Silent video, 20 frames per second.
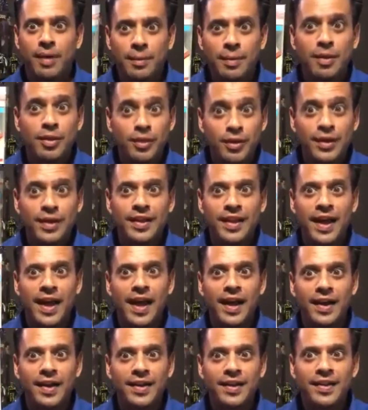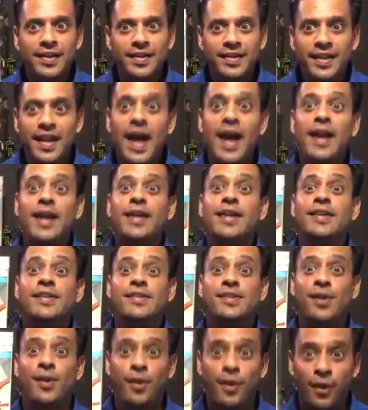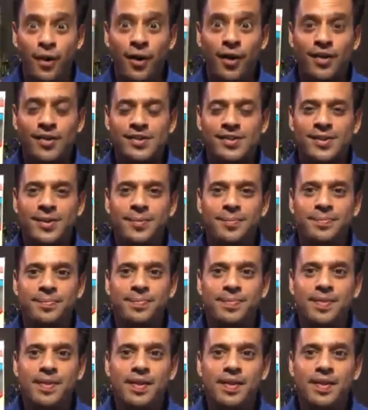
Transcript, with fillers: I mean, look at that. That is awesome.